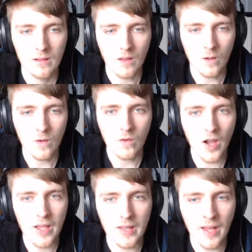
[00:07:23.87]

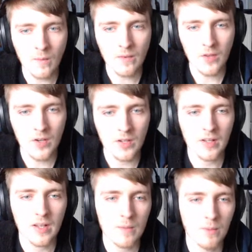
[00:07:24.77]
Alright, now we've got an
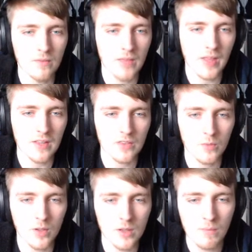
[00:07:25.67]
enabler for the engine.
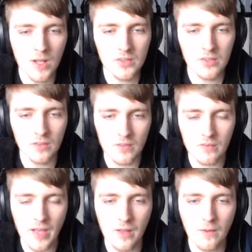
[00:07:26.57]
We've got the Merchant of the
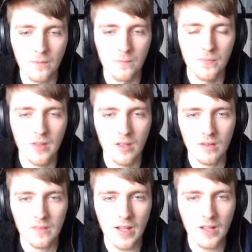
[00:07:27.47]
Veil.
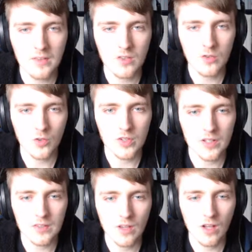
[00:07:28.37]
That lets us draw
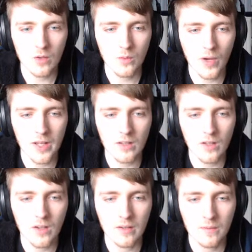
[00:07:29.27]
discard quite a
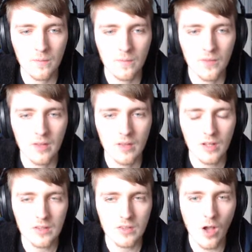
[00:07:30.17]
lot.
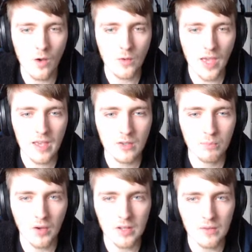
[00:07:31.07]
It's an okay-ish
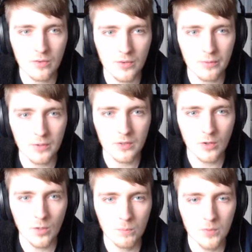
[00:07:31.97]
body for a
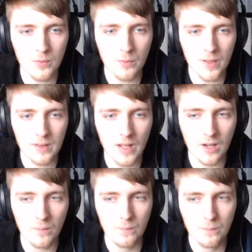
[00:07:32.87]
3-drop, so we'll pick that up.